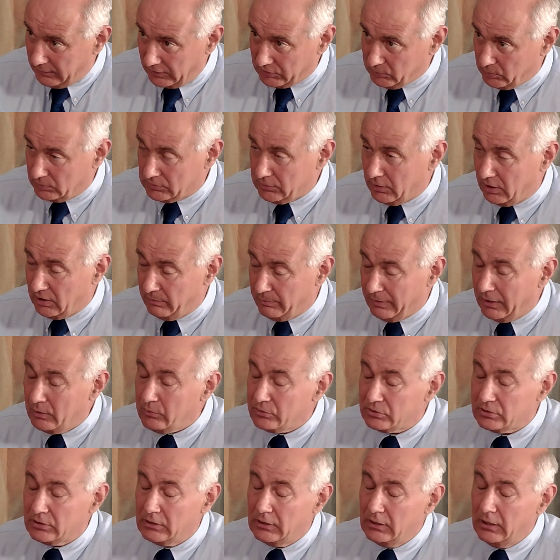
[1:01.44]
That's what it's all
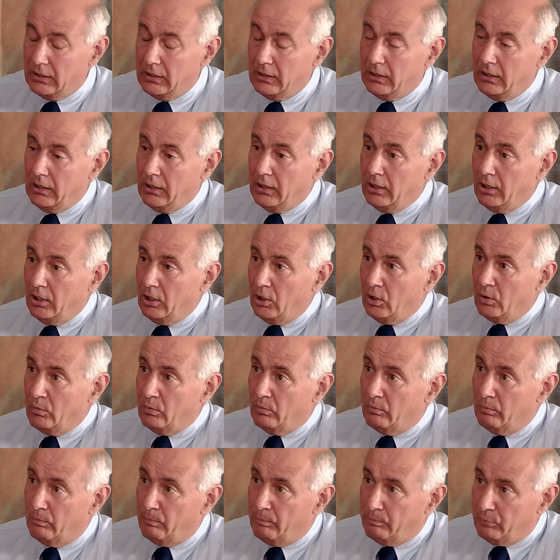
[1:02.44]
about.
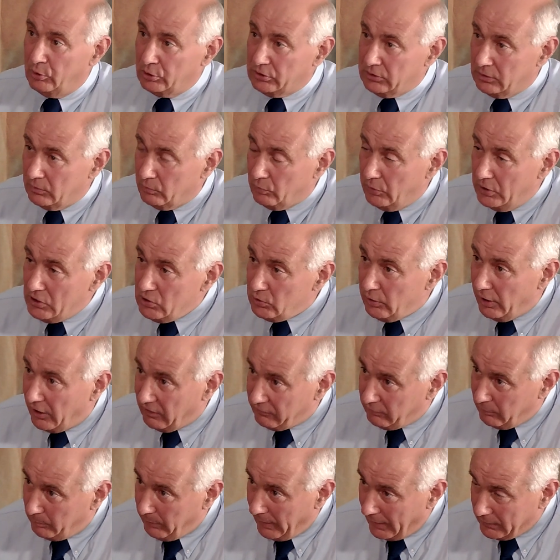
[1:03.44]
But when you
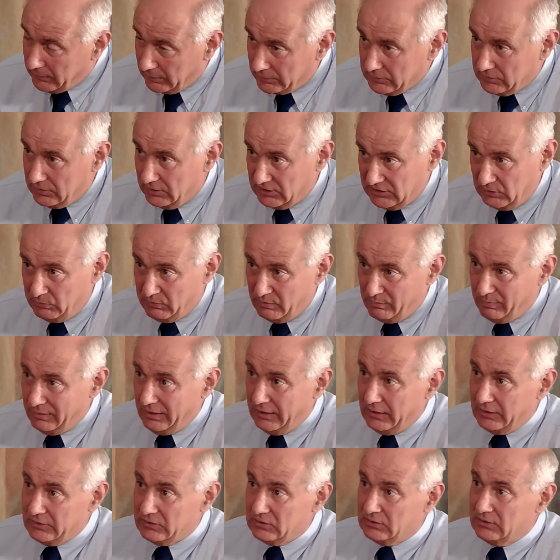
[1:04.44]
have a paddock system in
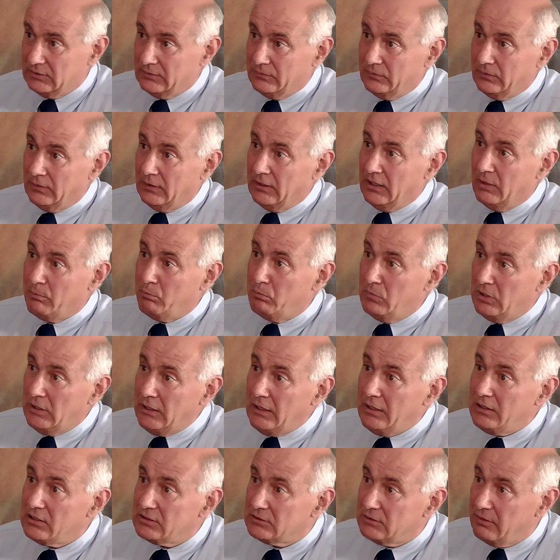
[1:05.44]
place, it
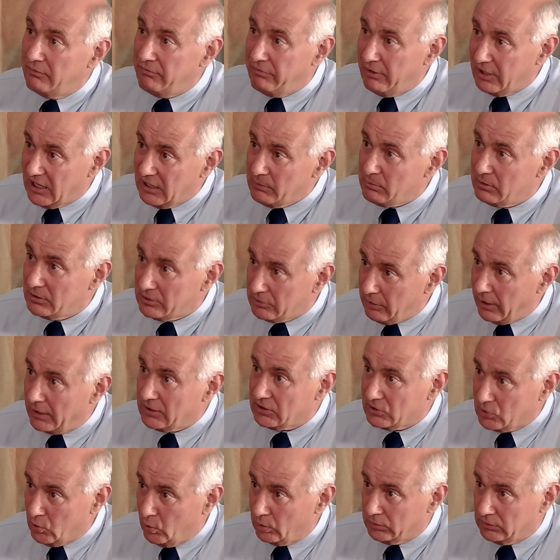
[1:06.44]
means the variable
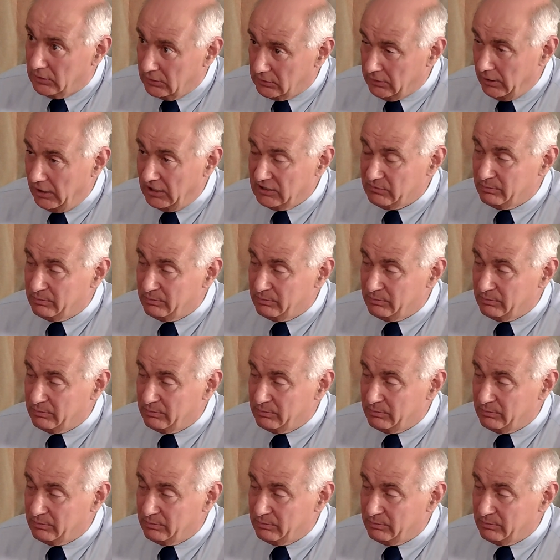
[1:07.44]
grass growth that takes